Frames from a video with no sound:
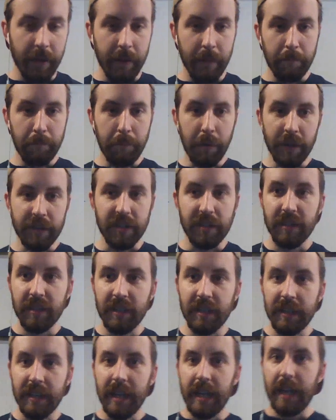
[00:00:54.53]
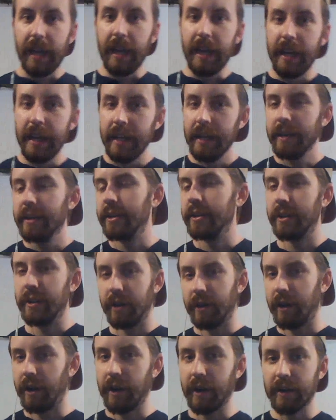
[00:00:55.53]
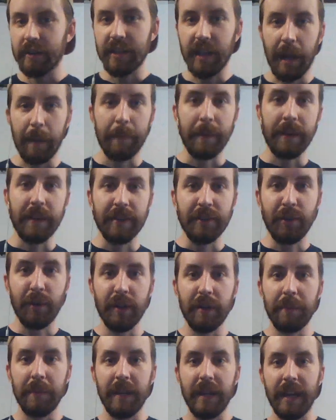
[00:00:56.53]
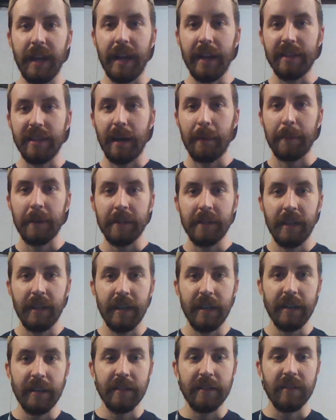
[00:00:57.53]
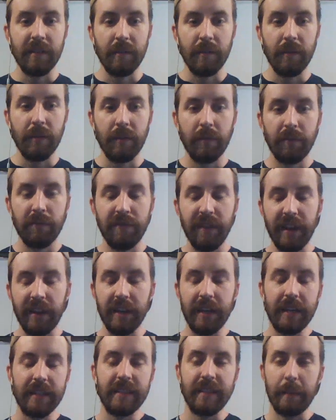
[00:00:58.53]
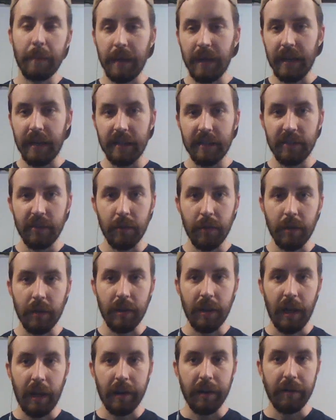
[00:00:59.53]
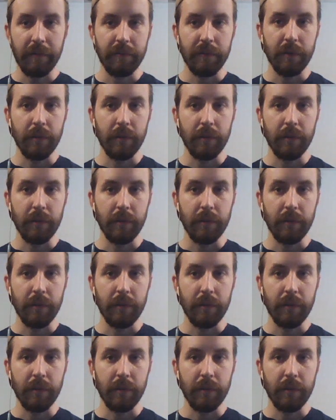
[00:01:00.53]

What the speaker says: but today our topic is going to be a topic that is very intimidating to a lot of new